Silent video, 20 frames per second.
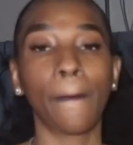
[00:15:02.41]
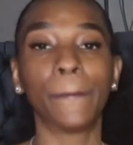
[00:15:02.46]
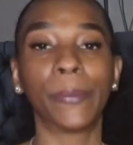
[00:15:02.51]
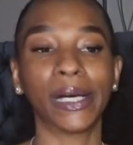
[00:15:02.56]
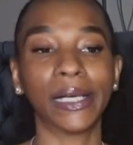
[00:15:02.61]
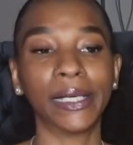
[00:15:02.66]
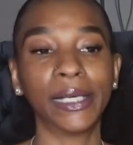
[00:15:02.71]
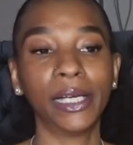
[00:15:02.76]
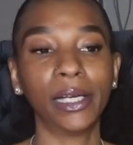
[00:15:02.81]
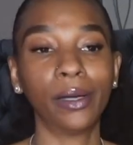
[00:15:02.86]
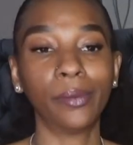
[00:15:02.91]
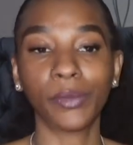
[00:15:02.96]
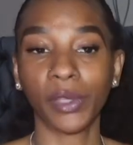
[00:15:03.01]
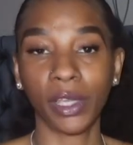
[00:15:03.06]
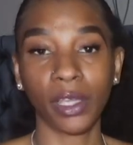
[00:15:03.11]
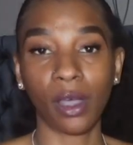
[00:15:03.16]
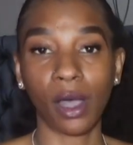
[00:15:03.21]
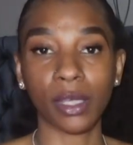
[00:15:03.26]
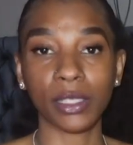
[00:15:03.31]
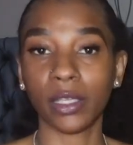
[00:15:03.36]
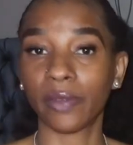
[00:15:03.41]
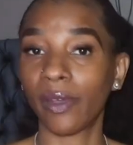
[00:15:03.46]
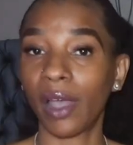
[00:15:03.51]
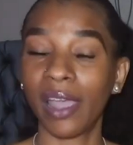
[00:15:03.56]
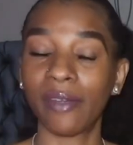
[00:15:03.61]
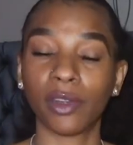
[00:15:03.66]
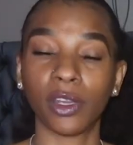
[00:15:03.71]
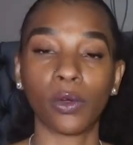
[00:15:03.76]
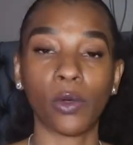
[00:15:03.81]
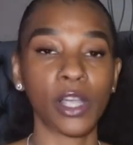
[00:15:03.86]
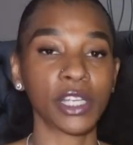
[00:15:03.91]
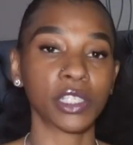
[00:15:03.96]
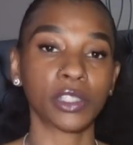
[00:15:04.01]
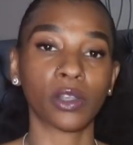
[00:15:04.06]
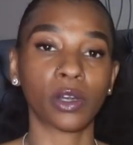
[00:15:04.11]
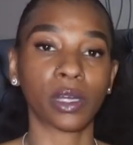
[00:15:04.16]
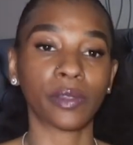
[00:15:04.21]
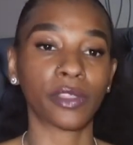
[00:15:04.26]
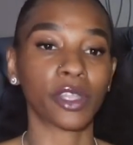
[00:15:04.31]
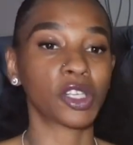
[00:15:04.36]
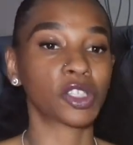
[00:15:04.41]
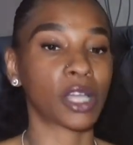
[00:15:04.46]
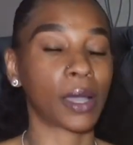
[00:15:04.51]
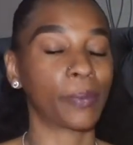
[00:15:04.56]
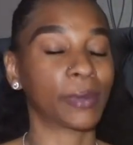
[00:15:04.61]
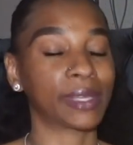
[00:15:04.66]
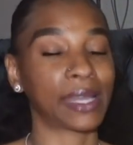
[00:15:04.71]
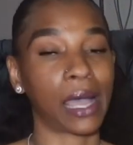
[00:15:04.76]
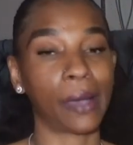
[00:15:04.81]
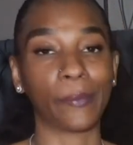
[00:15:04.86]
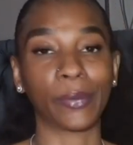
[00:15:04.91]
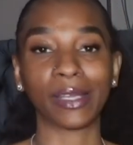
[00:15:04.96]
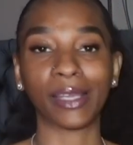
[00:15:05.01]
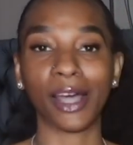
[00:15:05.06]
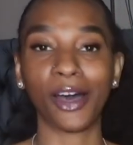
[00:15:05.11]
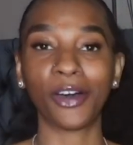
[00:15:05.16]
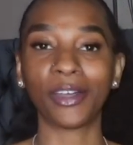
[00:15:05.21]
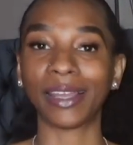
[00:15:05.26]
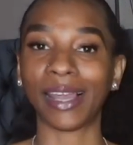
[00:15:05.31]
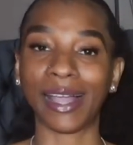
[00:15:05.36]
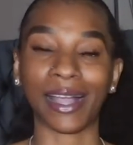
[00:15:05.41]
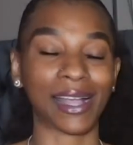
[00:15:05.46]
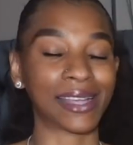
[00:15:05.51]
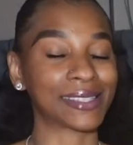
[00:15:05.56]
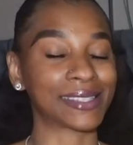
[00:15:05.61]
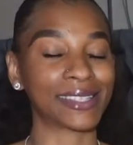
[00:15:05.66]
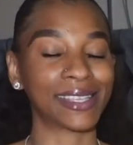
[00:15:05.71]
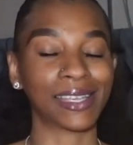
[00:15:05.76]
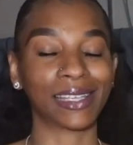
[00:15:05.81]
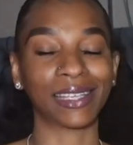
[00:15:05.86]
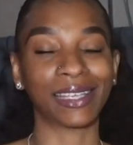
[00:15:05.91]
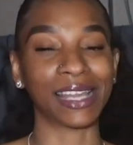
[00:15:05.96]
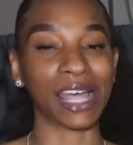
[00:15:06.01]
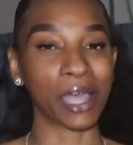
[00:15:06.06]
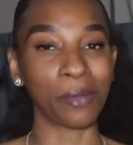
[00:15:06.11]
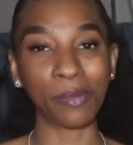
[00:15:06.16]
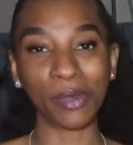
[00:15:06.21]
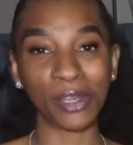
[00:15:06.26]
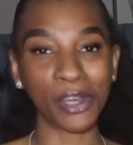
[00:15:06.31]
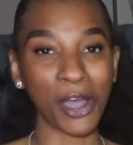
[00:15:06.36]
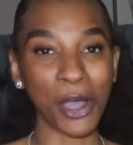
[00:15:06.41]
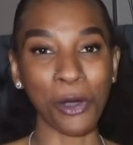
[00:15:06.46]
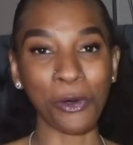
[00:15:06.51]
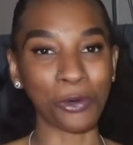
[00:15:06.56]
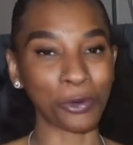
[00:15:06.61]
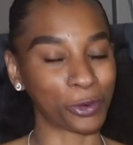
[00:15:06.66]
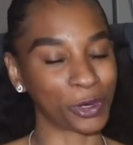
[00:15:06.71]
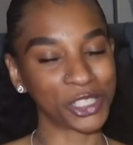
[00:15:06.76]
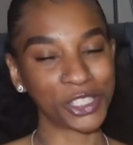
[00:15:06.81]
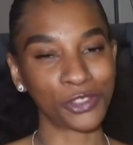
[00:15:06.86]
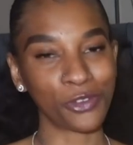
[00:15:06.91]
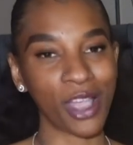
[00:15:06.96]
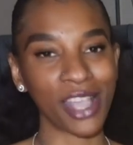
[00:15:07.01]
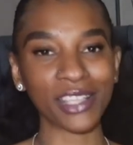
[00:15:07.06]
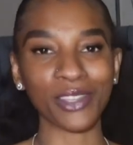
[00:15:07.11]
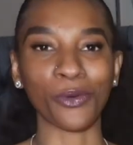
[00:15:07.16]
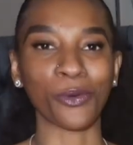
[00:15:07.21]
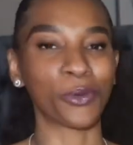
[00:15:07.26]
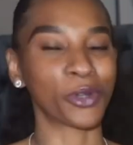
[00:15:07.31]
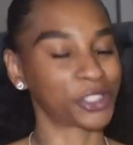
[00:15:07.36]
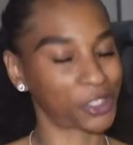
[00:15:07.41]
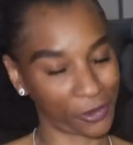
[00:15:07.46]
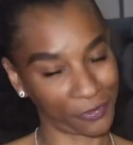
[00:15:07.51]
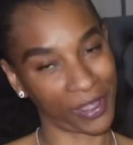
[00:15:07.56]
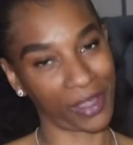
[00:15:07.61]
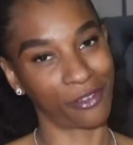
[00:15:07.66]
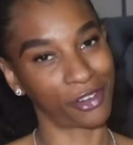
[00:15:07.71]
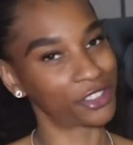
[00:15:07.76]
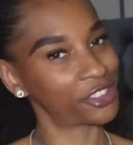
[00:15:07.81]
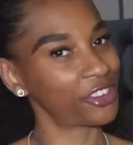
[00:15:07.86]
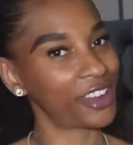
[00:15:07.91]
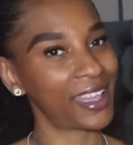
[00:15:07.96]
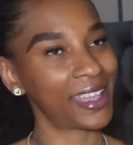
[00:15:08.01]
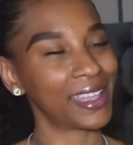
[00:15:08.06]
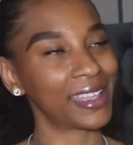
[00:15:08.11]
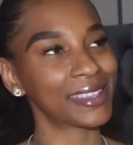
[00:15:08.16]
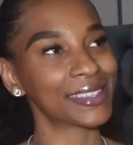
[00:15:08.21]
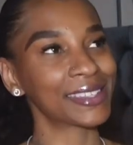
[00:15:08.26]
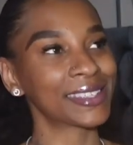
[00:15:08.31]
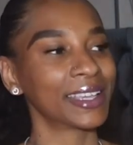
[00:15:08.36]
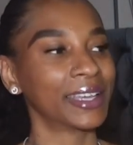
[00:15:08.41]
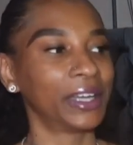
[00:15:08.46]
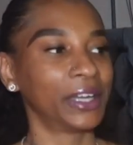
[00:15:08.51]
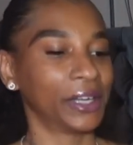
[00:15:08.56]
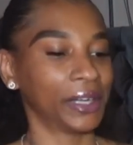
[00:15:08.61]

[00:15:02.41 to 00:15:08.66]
But um, yeah, y'all. So if y'all have any questions or anything, drop it down below. Like I said, let me know which dress was your favorite dress.